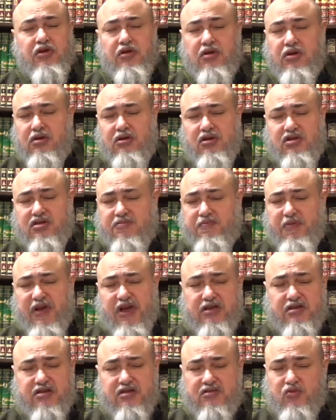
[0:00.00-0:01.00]
This
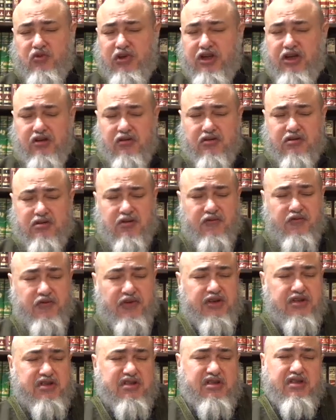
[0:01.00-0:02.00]
past week or
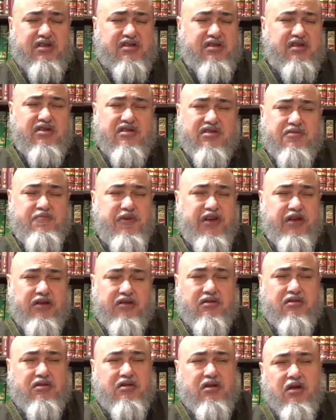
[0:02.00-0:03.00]
something, Sisi
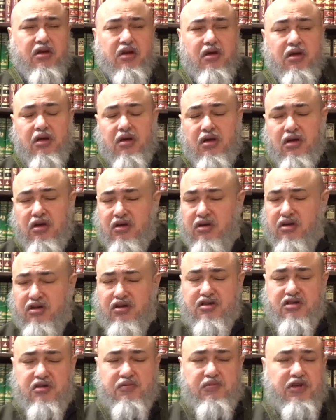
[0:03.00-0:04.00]
spent in
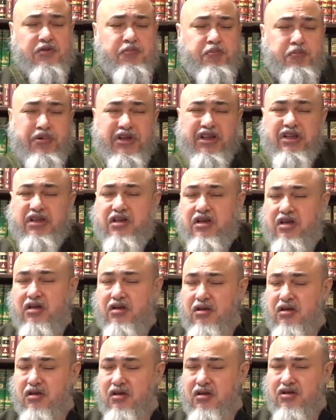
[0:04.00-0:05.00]
Egypt £1
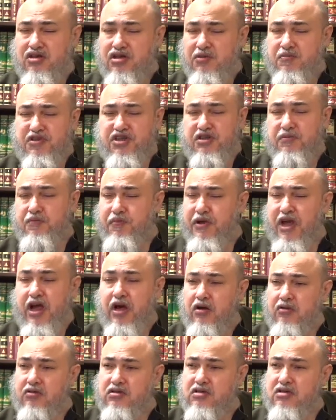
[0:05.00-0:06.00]
billion Egyptian
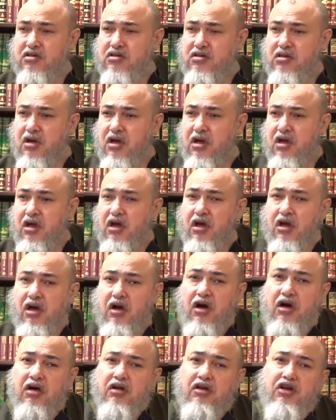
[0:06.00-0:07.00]
pounds
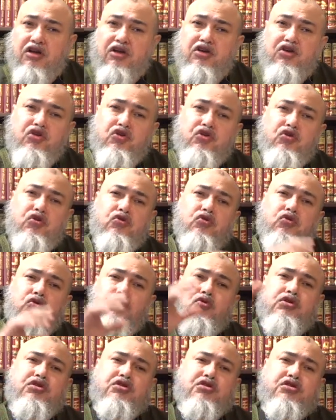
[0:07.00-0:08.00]
on a
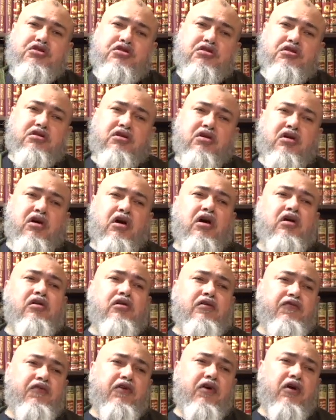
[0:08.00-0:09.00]
huge
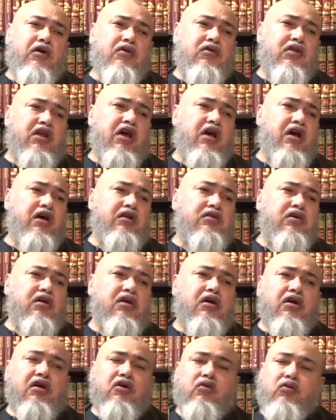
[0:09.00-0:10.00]
carnival
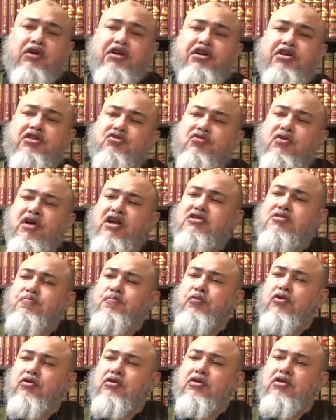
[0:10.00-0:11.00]
where he
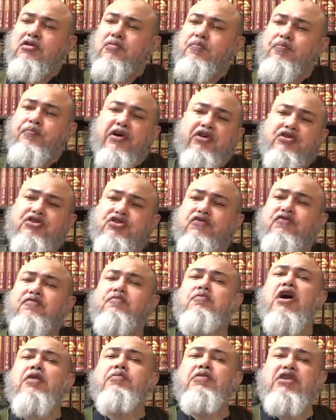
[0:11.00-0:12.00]
transported a bunch of
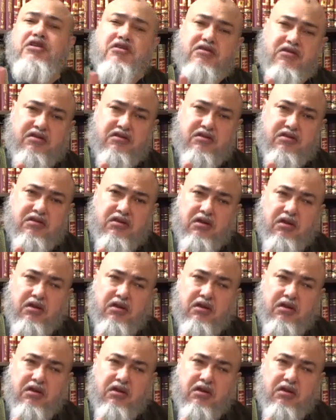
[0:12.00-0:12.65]
mummies.